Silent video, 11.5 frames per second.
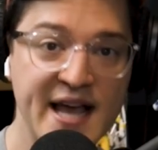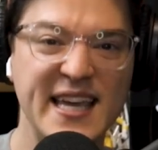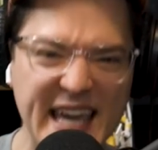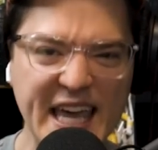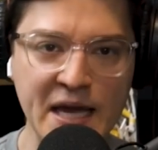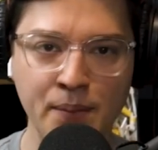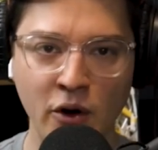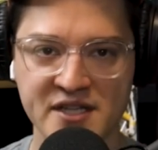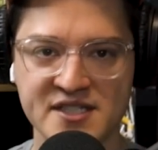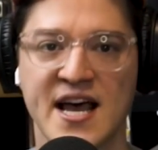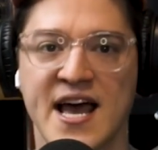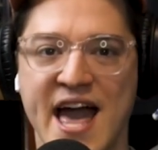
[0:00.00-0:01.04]
key
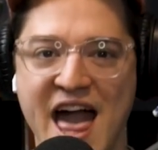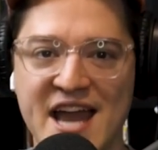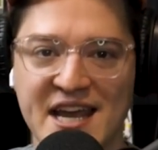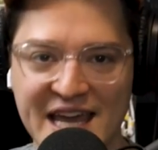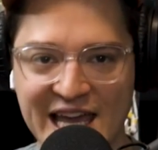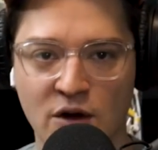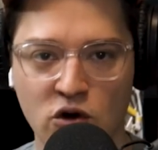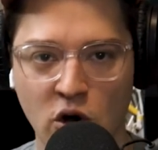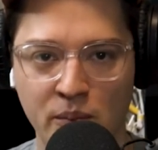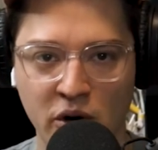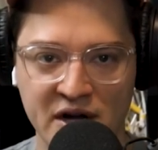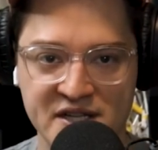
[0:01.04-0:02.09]
books, and hero
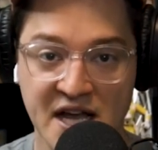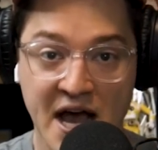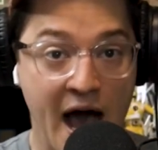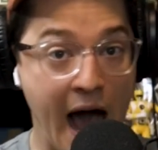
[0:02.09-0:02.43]
books.